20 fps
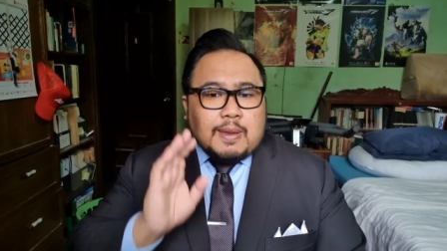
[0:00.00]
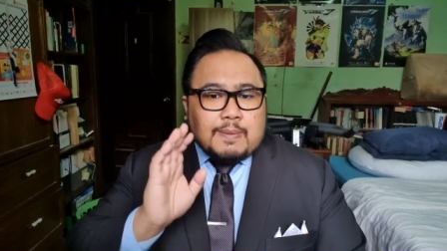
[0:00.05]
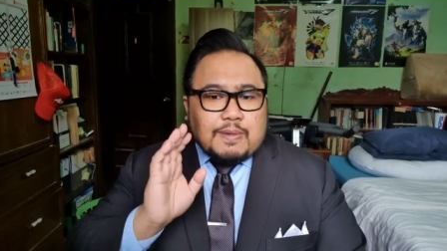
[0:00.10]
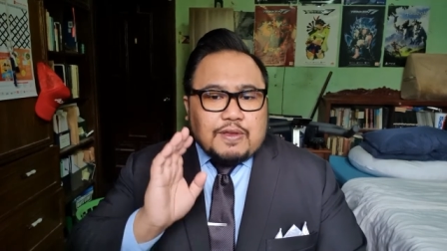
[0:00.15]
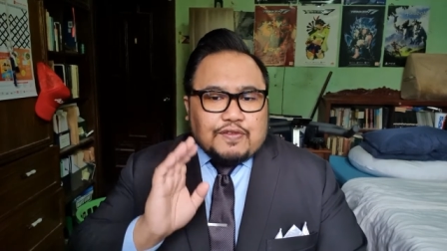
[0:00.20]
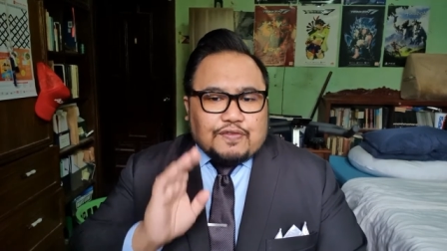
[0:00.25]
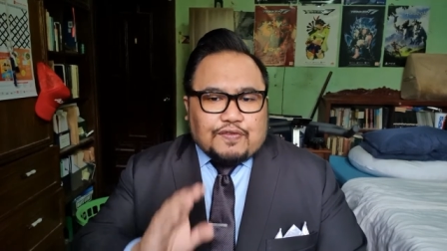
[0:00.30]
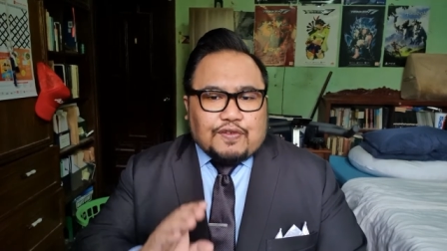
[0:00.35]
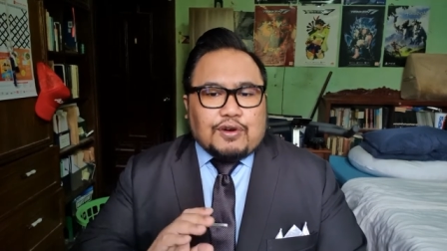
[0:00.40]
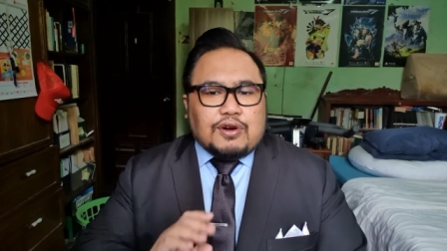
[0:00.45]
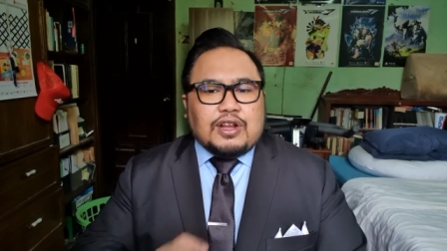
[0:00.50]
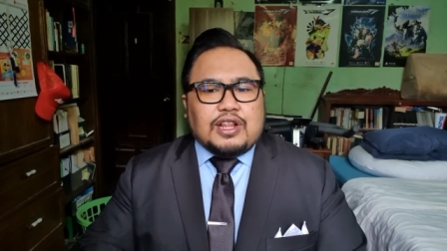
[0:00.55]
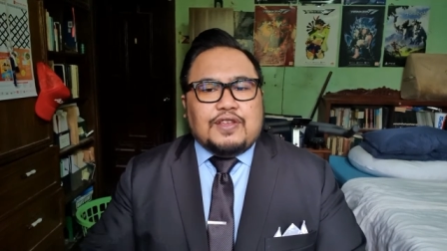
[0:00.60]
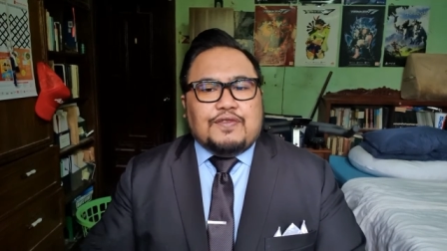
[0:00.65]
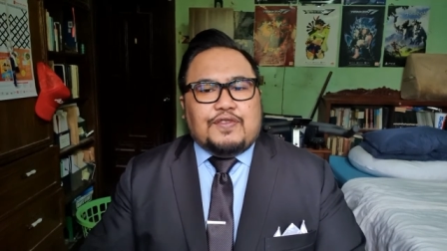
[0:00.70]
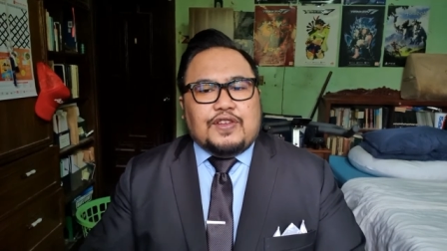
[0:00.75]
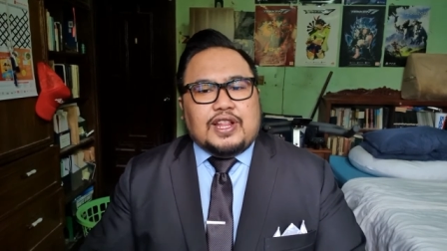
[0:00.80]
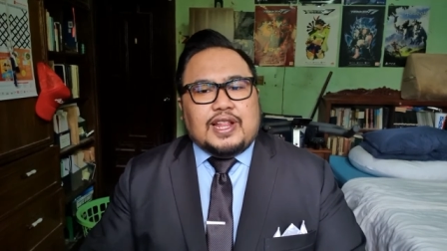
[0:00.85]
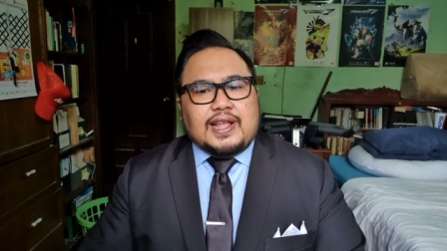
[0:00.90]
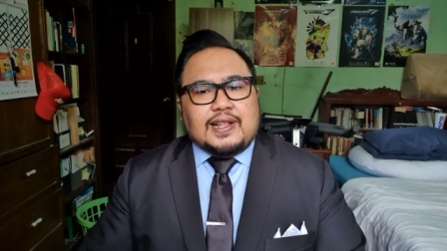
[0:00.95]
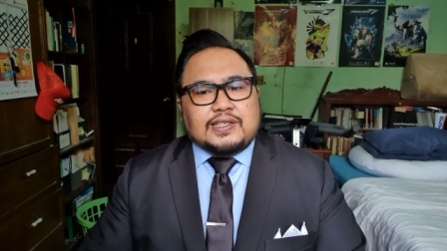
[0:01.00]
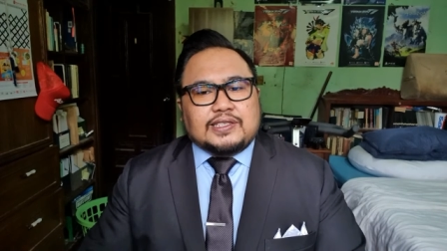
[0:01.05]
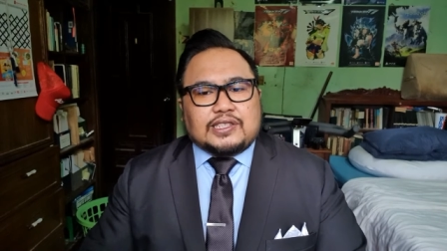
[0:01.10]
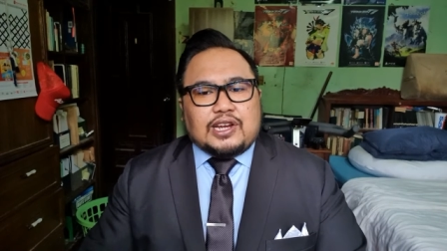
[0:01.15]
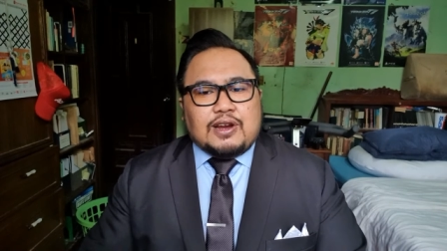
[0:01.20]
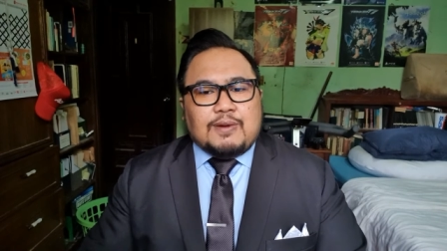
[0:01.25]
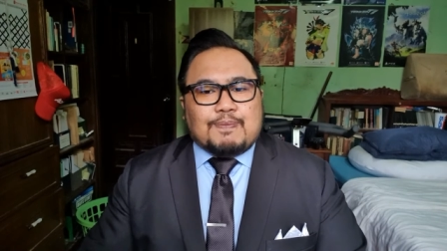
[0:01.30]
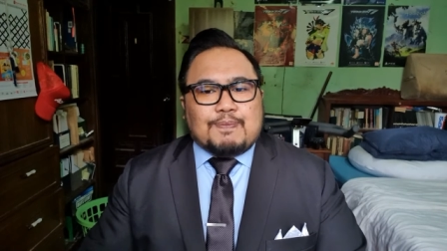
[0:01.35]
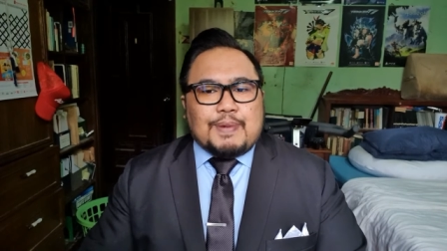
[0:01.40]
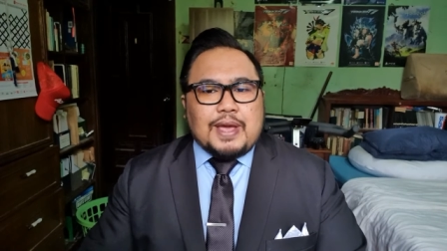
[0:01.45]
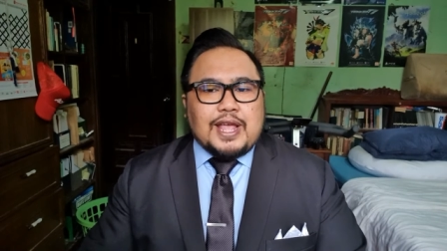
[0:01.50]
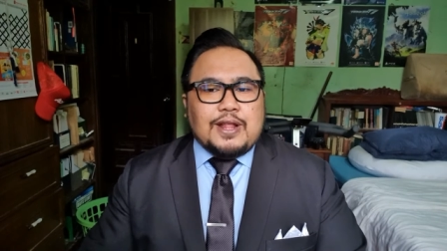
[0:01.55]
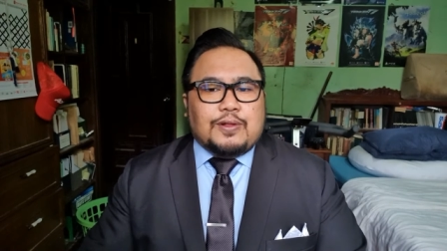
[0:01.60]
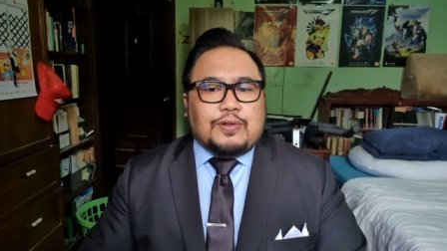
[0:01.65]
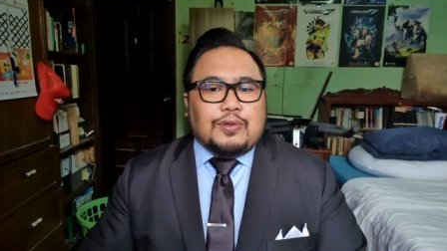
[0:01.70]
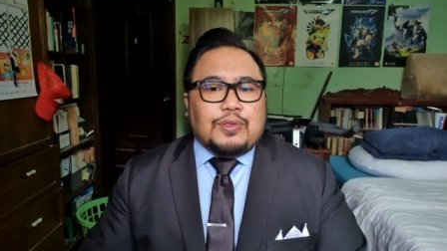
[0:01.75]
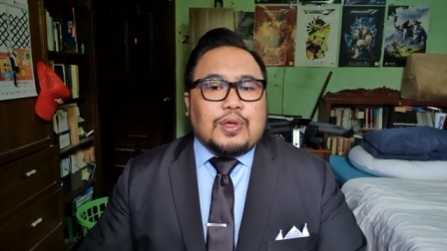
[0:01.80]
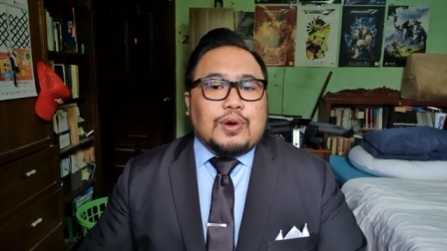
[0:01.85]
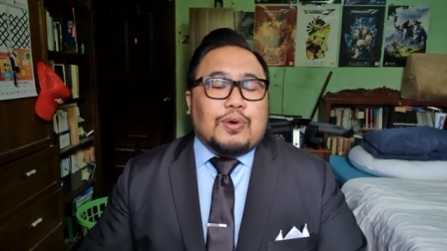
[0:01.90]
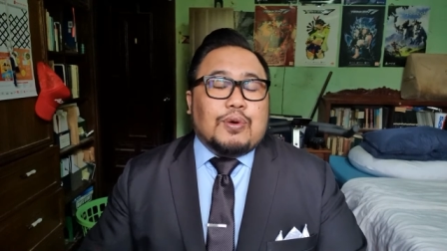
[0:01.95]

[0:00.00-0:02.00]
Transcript: before dividends are paid to the